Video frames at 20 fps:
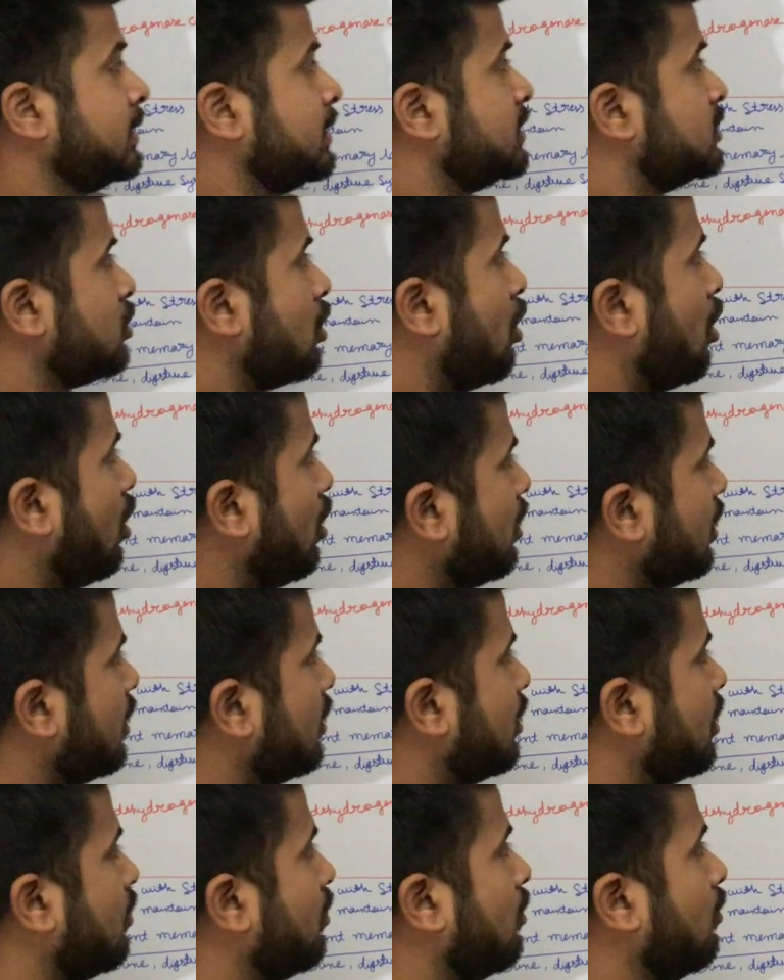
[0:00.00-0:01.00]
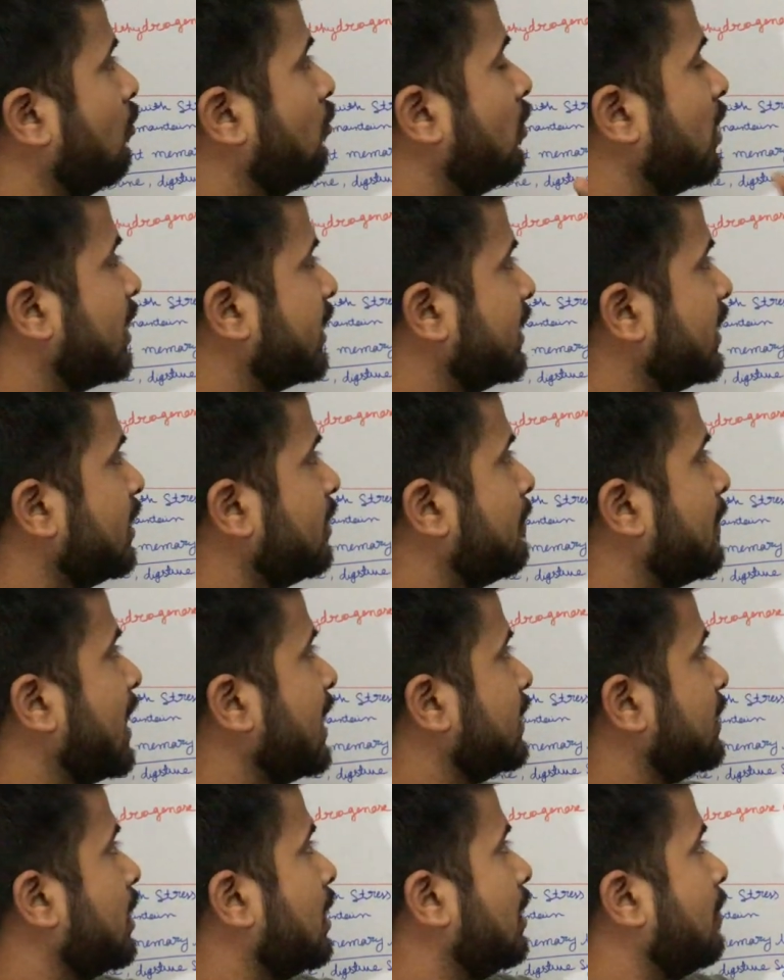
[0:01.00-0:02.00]
This all working
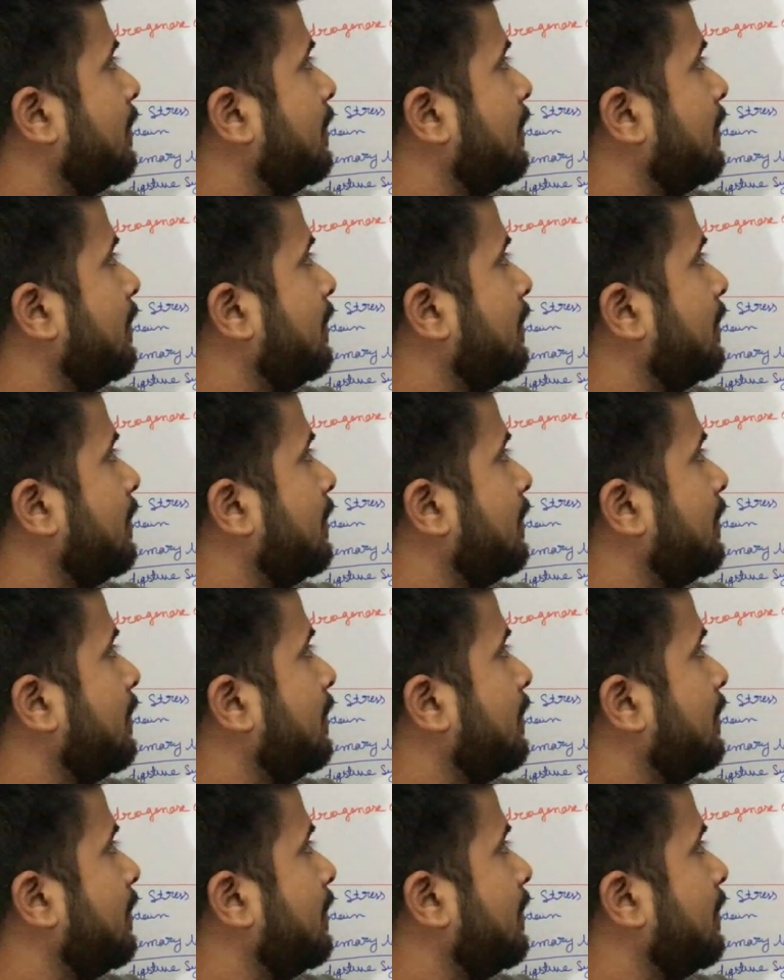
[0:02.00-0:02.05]
by